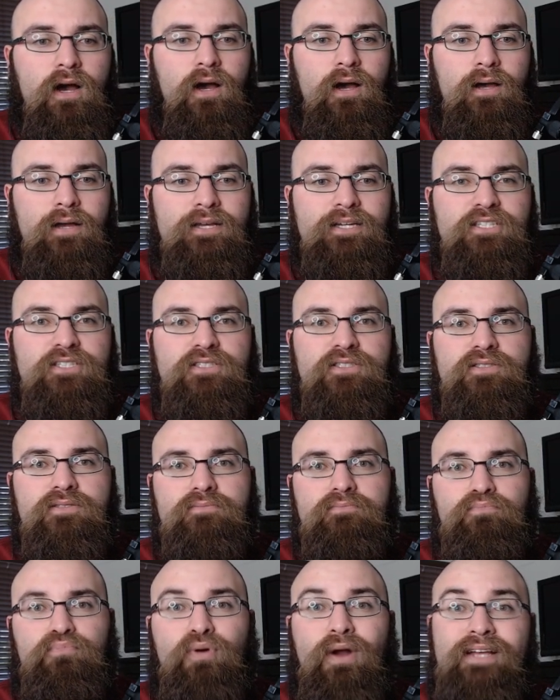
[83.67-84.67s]

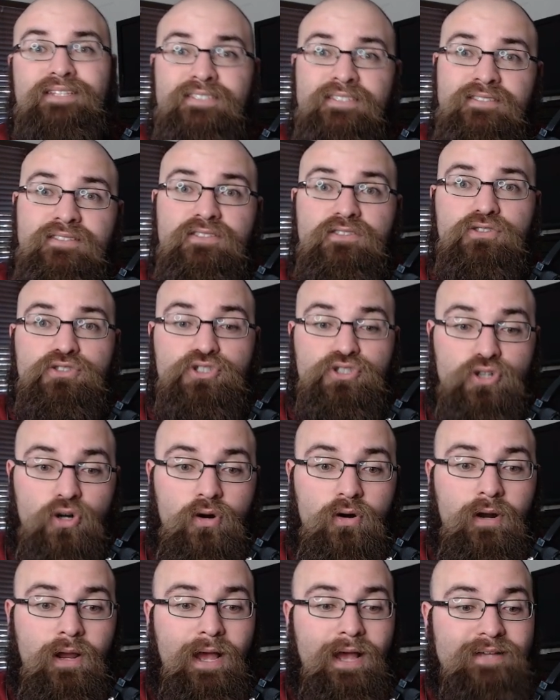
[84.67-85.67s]
his presence
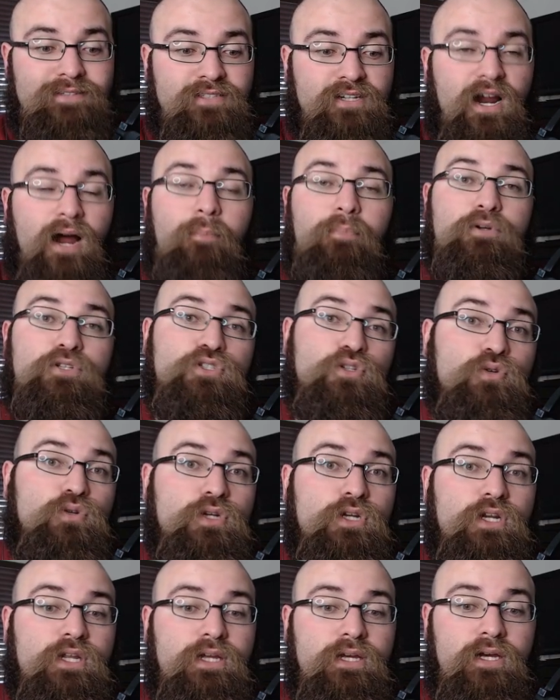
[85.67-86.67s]
sure has an
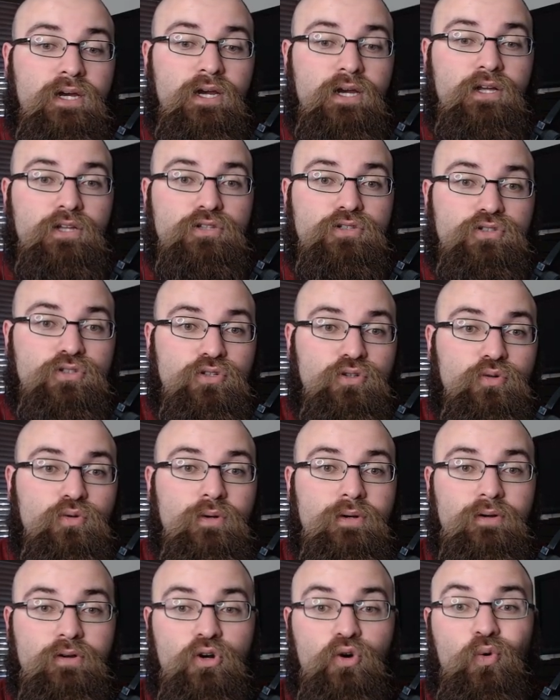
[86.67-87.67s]
opportunity
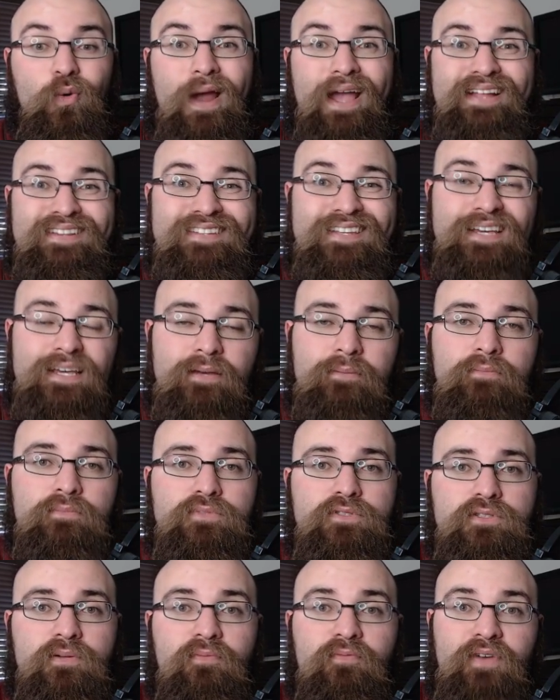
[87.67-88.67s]
to grant him
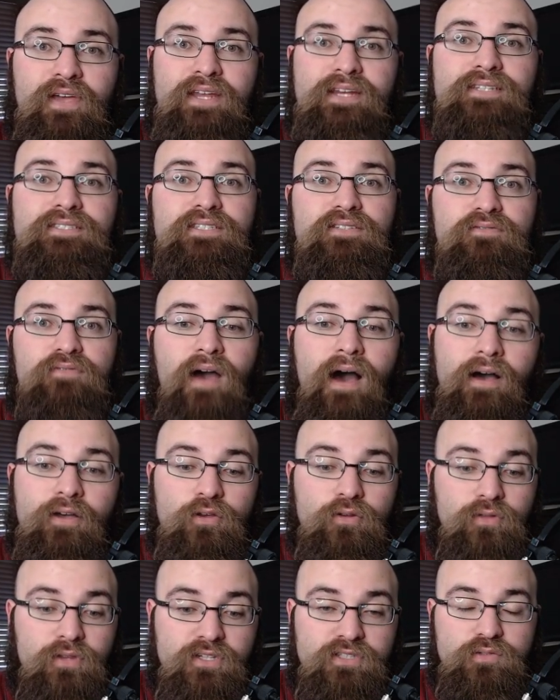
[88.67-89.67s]
some fantasy
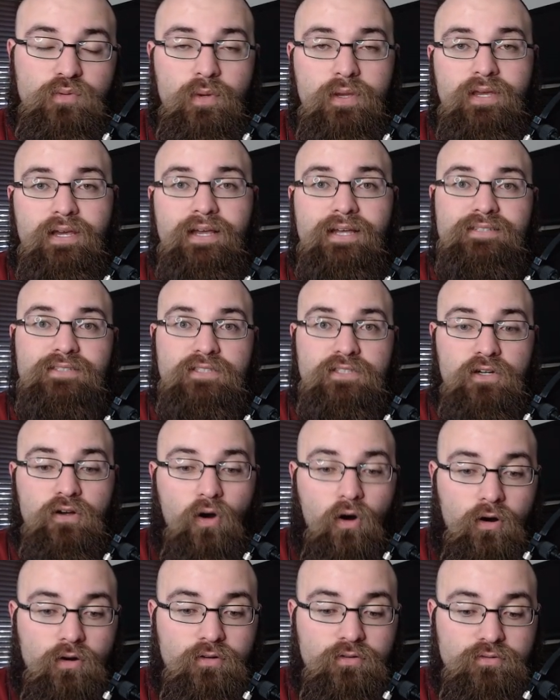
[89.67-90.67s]
value this week against the
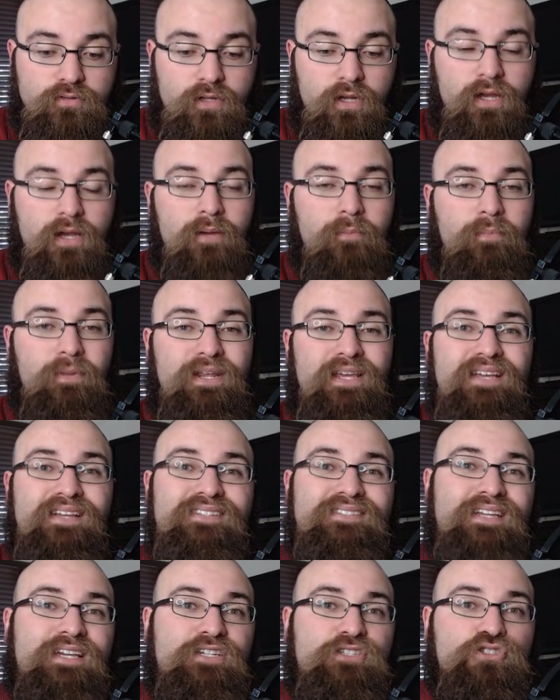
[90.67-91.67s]
Cardinals, but he
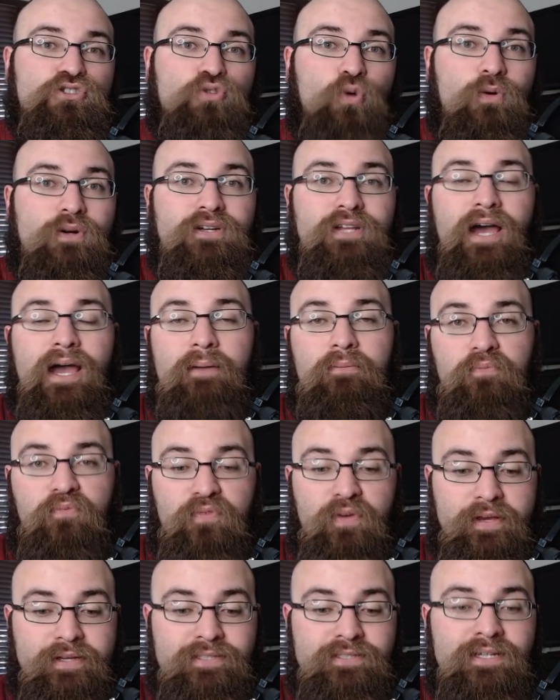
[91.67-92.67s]
is a short-time
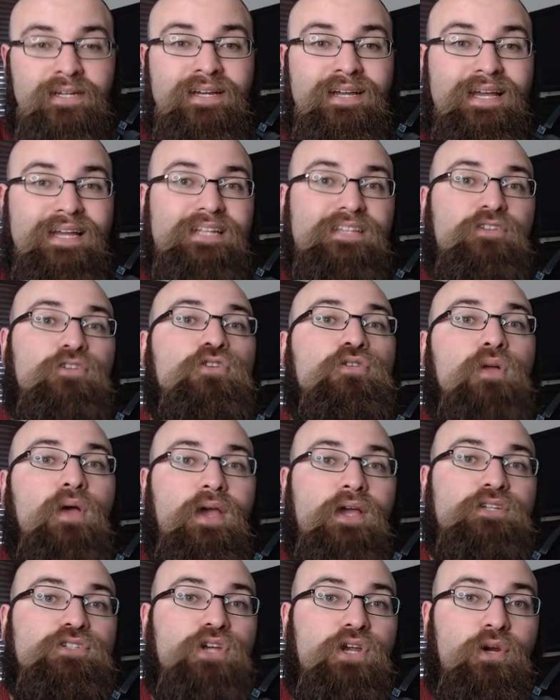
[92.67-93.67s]
fix until
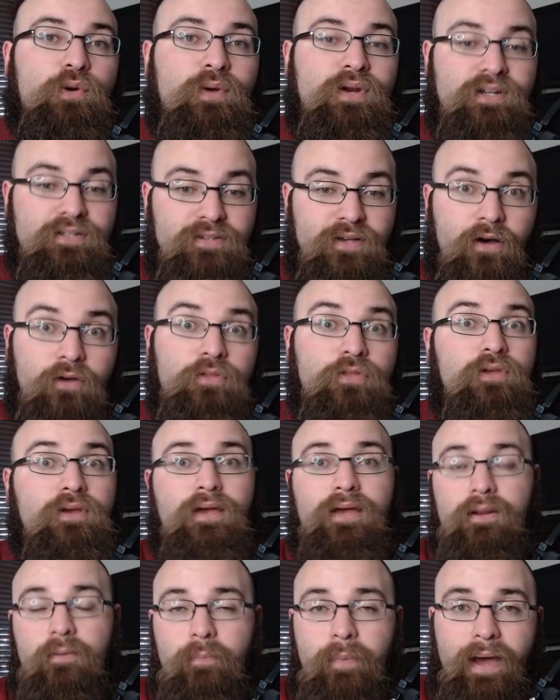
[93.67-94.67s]
A.J. Green is healthy
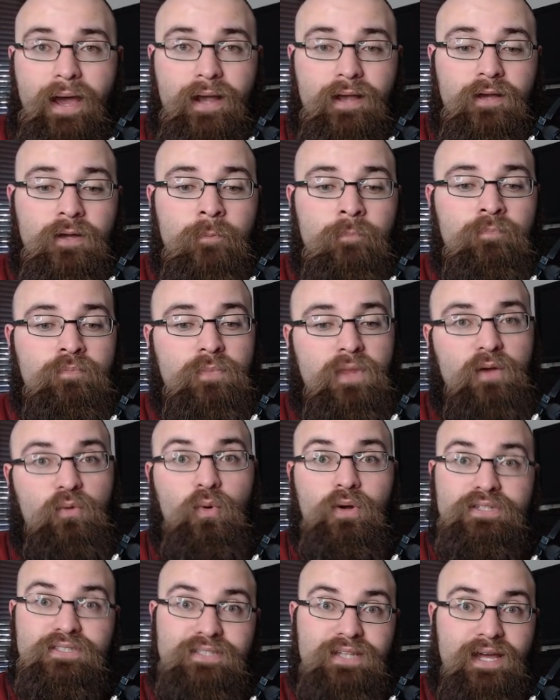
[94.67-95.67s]
and back. And
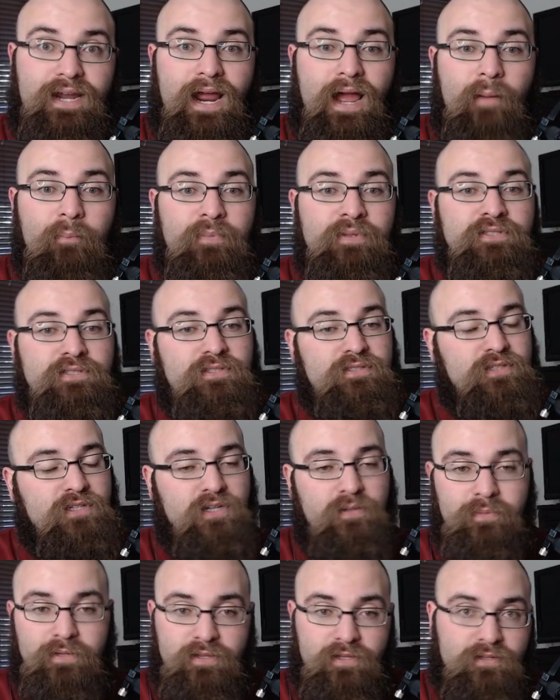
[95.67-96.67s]
once that happens, it's going
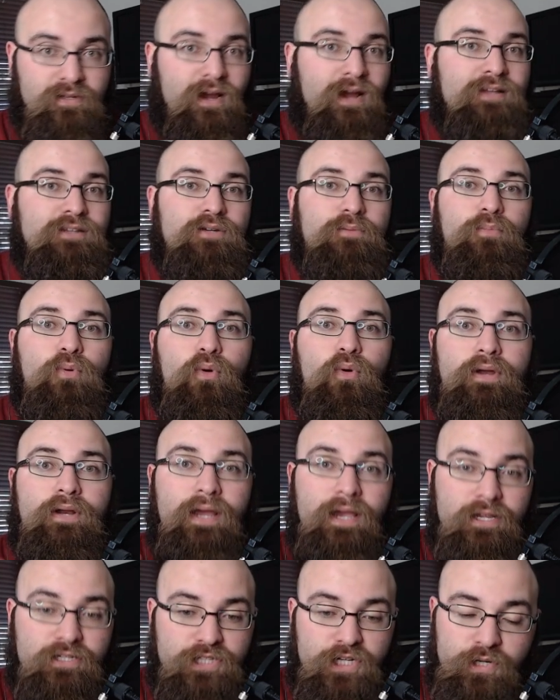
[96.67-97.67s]
to be the Tyler Boyd,
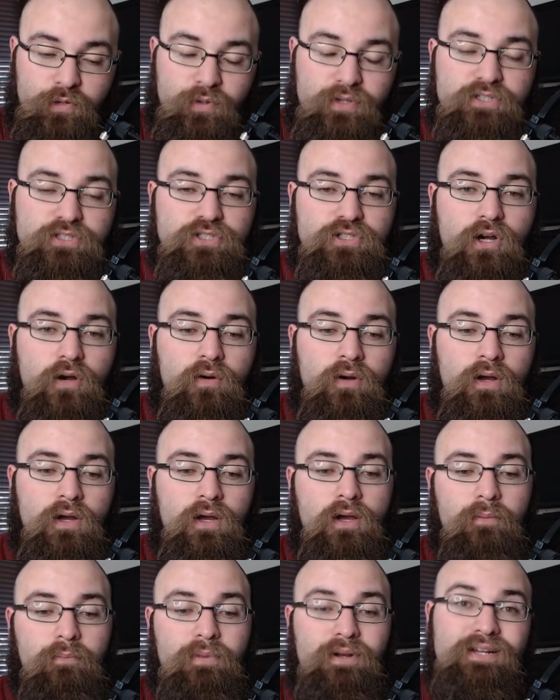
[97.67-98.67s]
A.J. Green show,
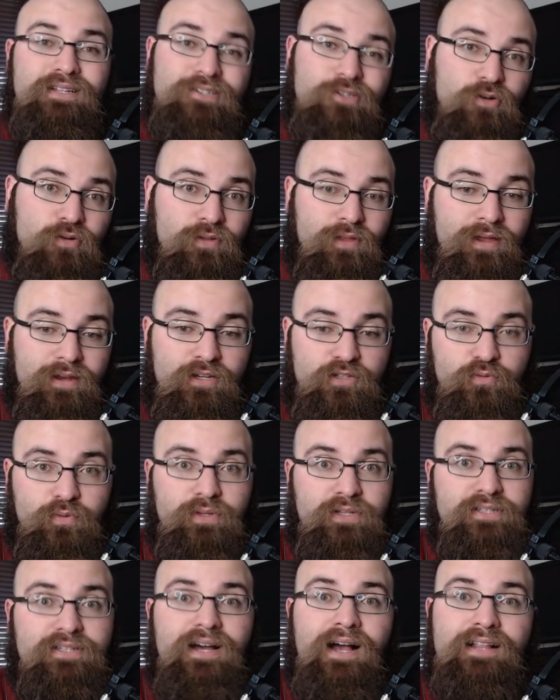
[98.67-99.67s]
but until then, it's
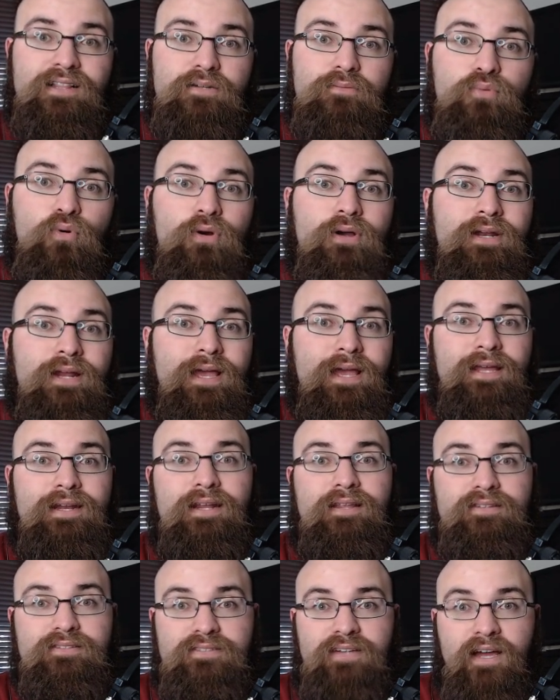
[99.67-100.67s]
really Tyler Boyd and
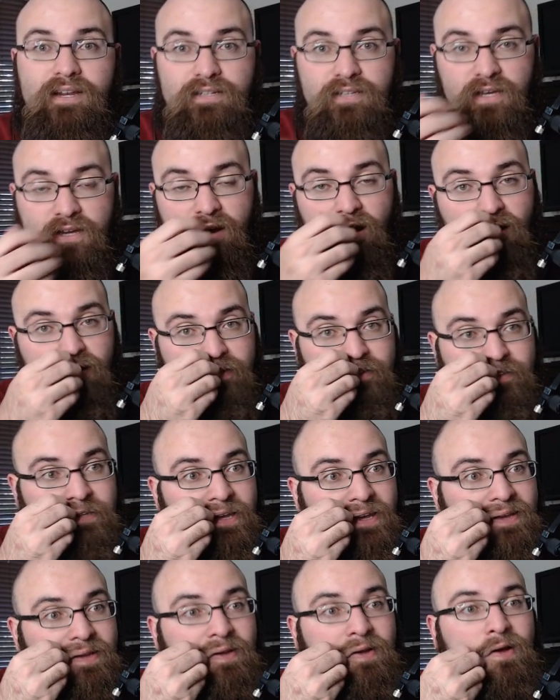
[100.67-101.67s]
then sidekick Auden
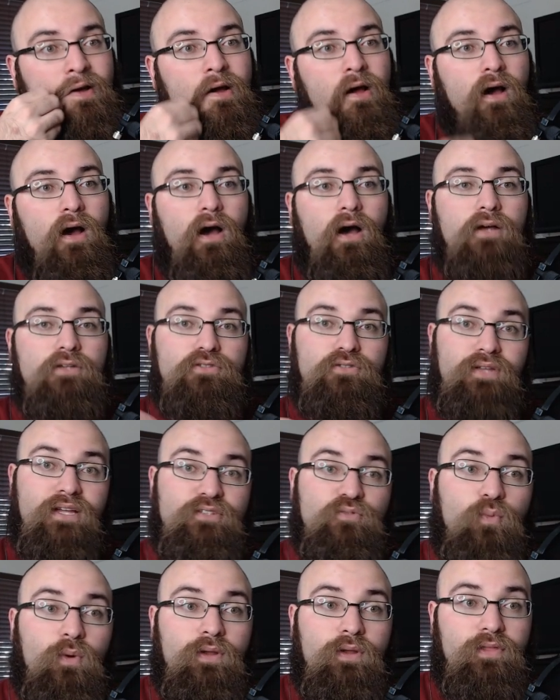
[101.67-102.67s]
Tate. So
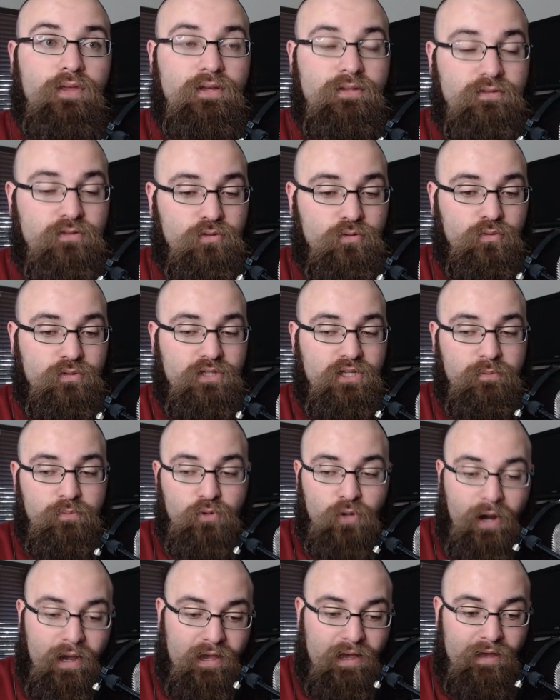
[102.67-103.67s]
that's one thing to keep
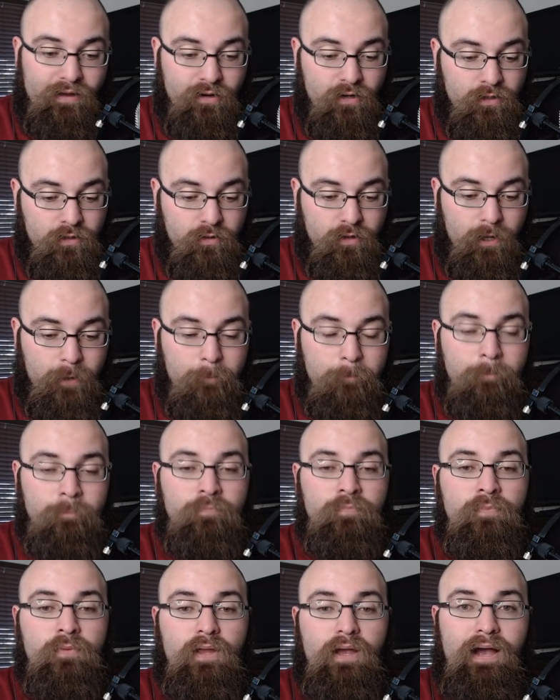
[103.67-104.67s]
your eye out on, okay?
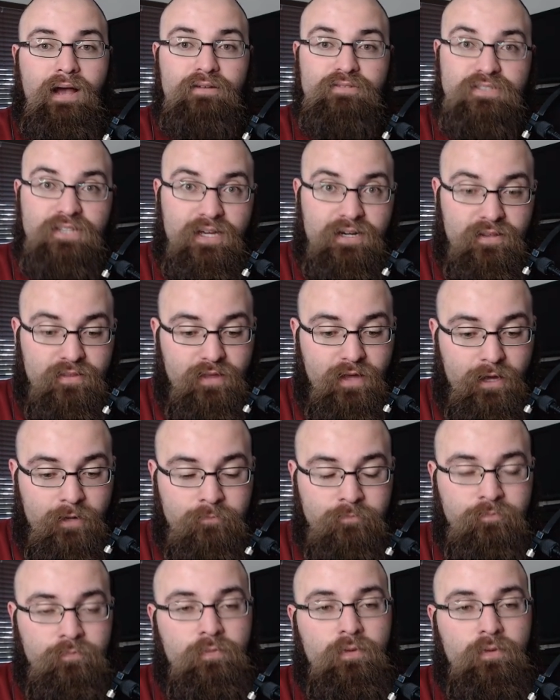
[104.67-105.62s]
Outside of that,